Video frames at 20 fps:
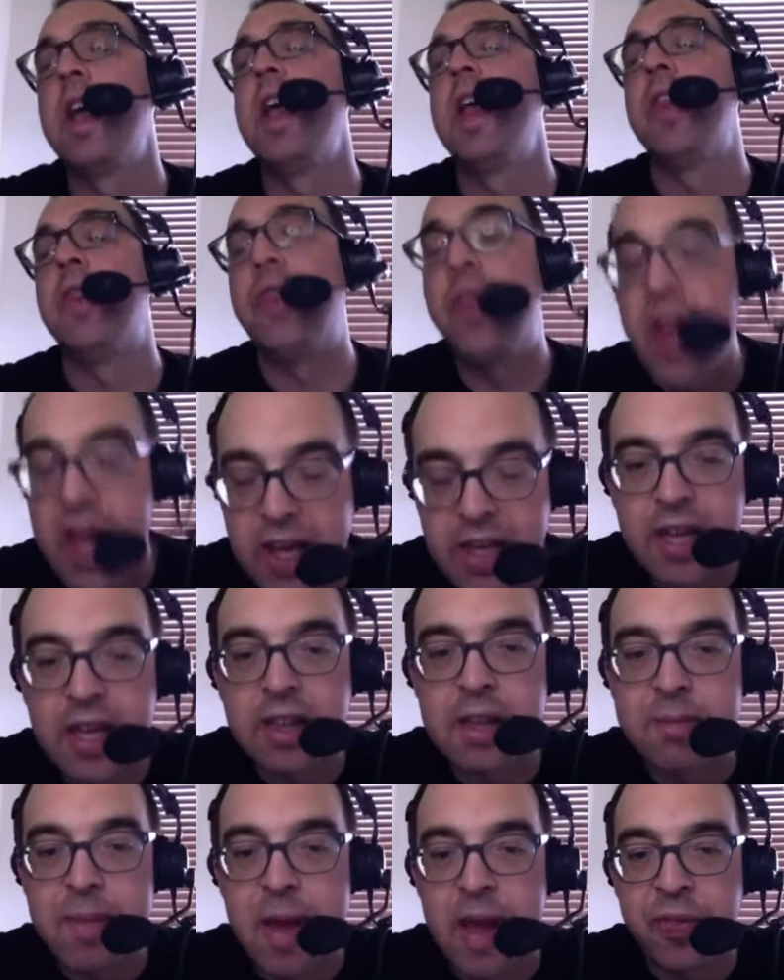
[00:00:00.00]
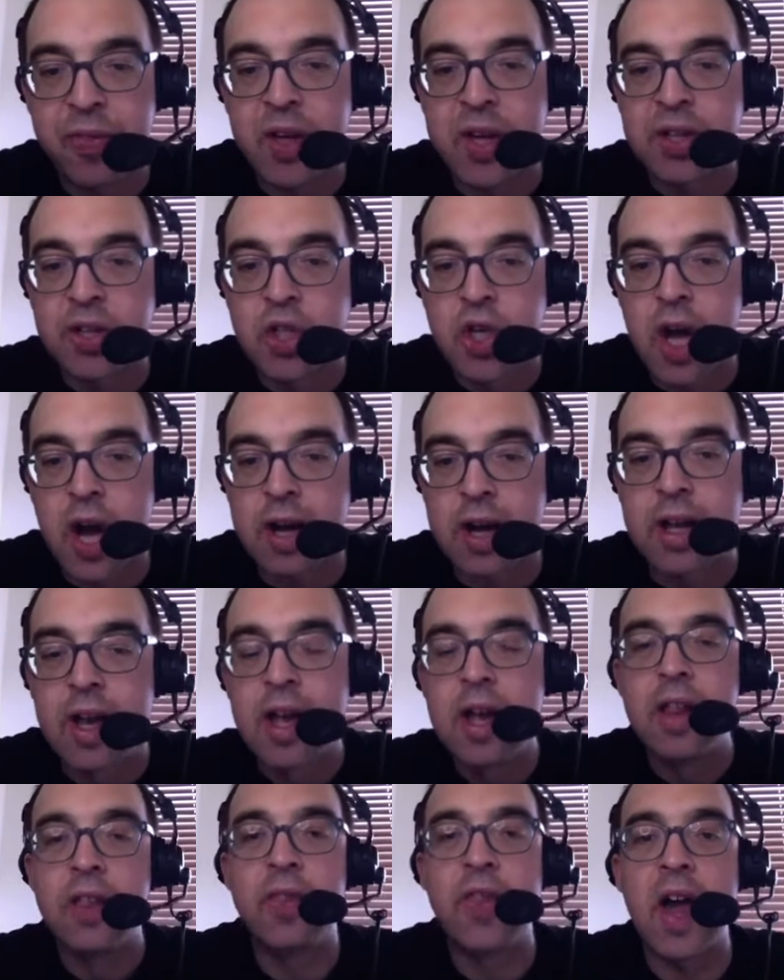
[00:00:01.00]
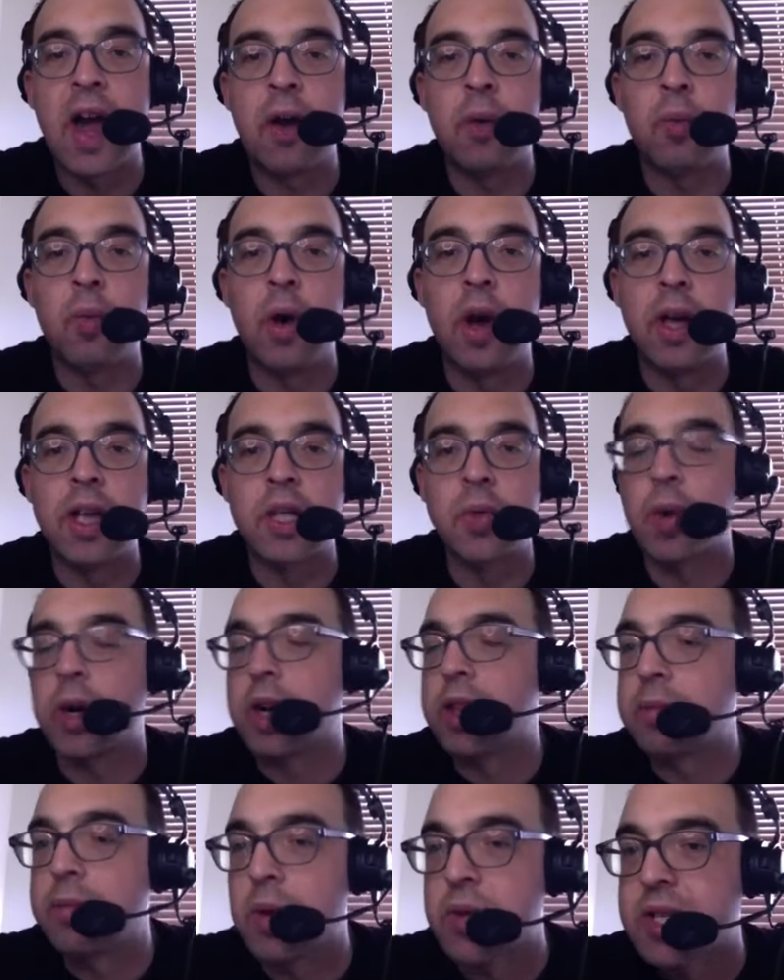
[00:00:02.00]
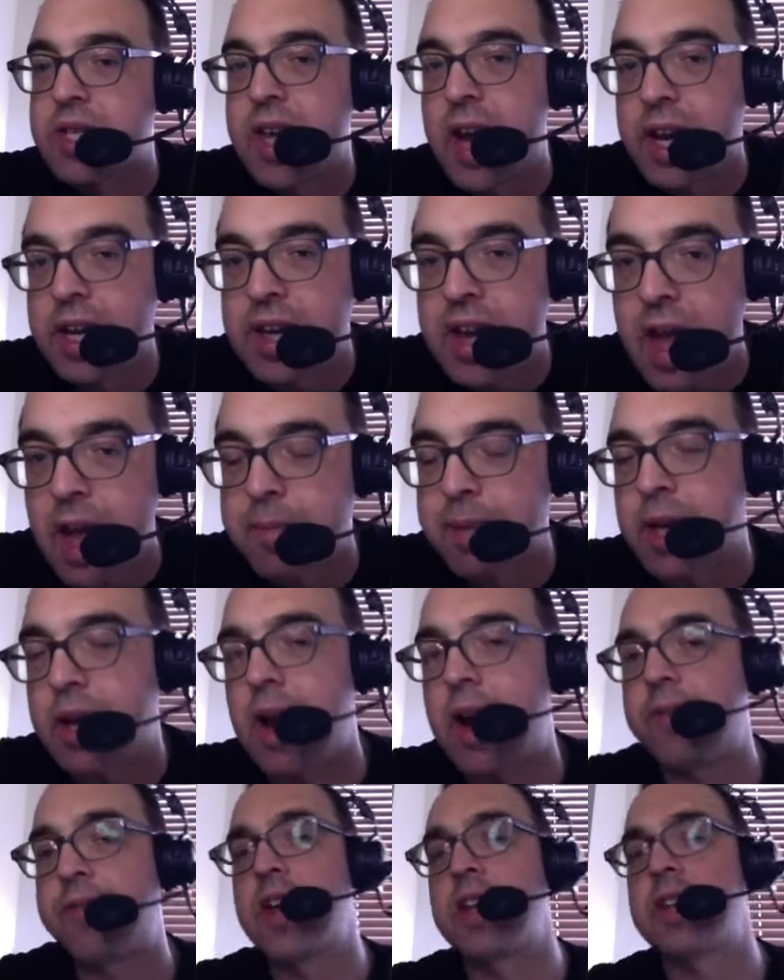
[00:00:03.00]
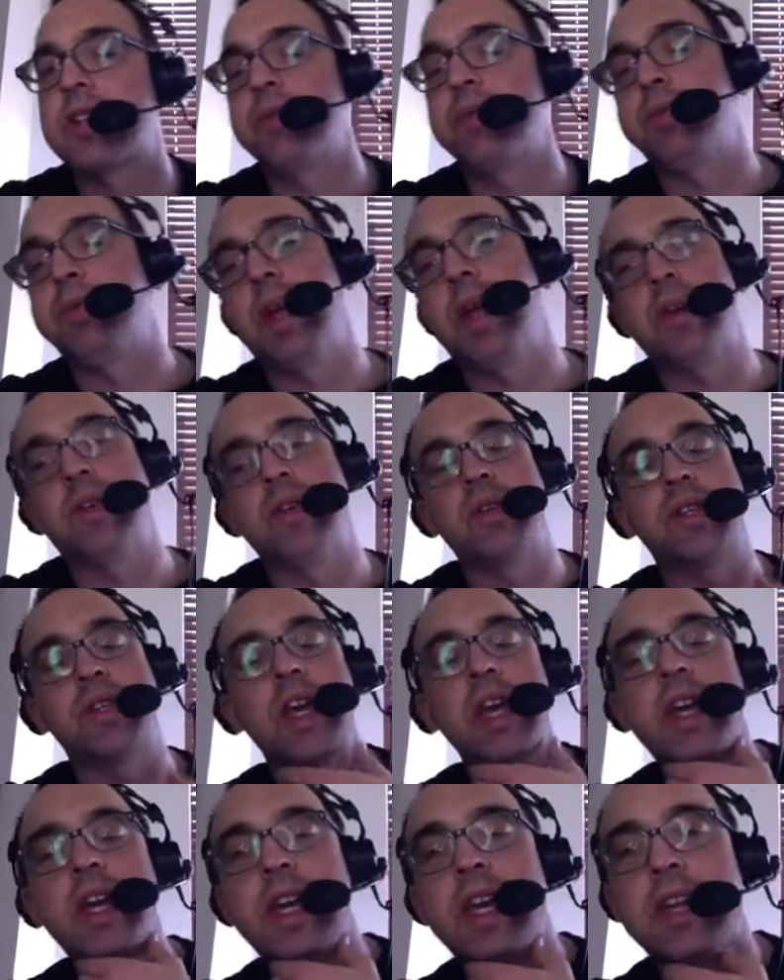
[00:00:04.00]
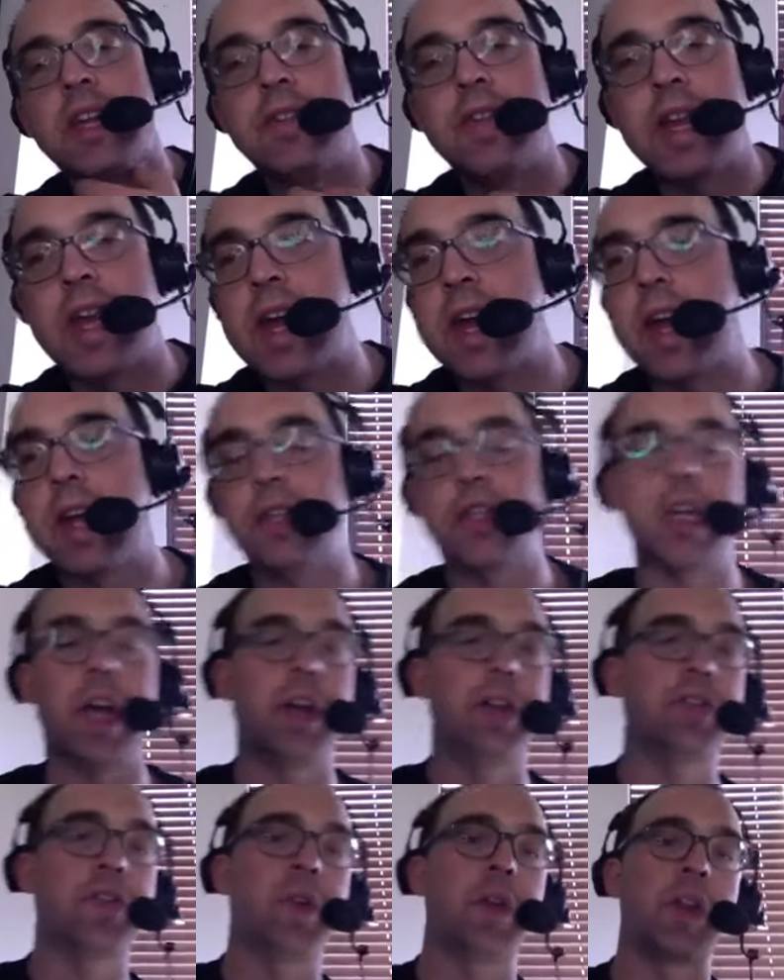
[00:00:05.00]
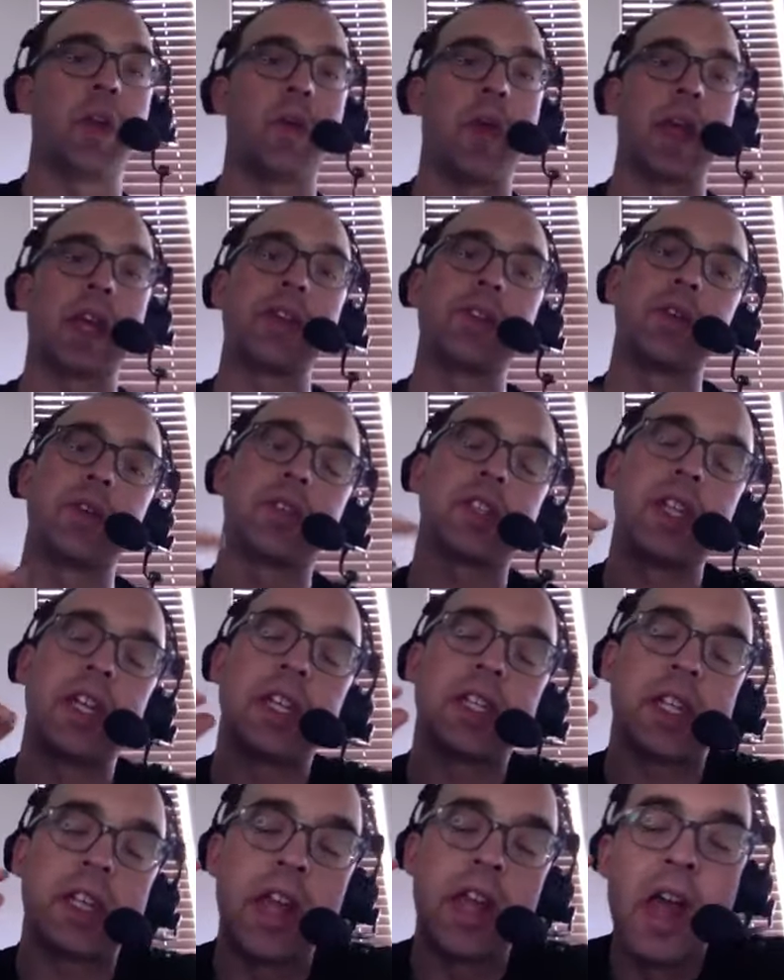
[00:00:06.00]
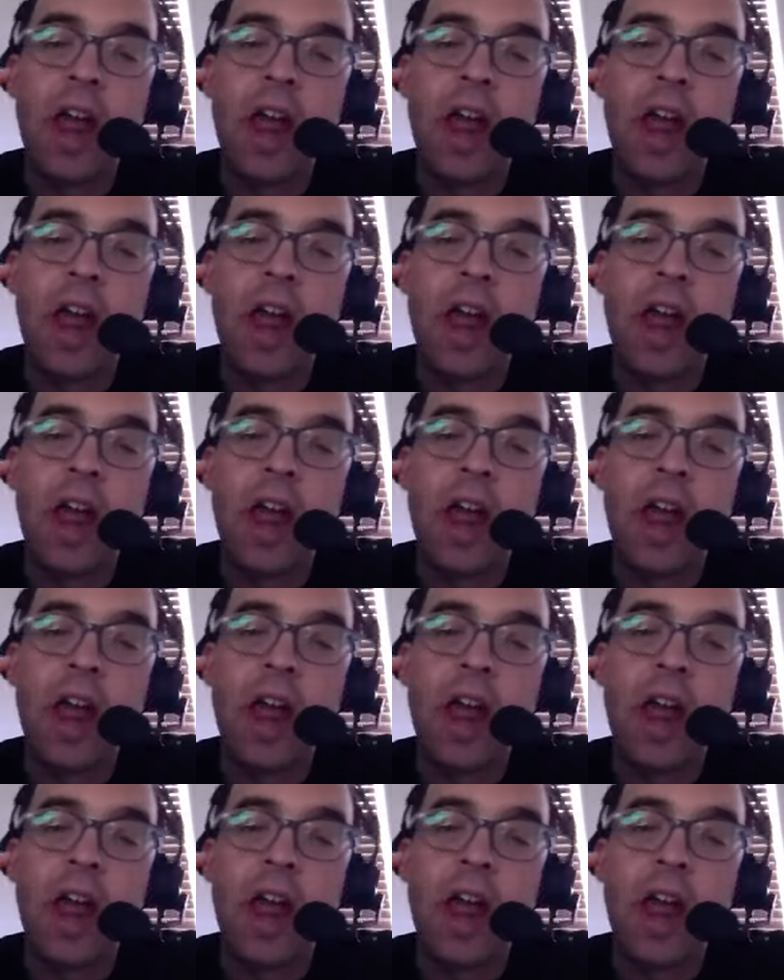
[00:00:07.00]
They need the Matthew Tkachuk that was one of the most dynamic offensive players in the NHL during the regular season.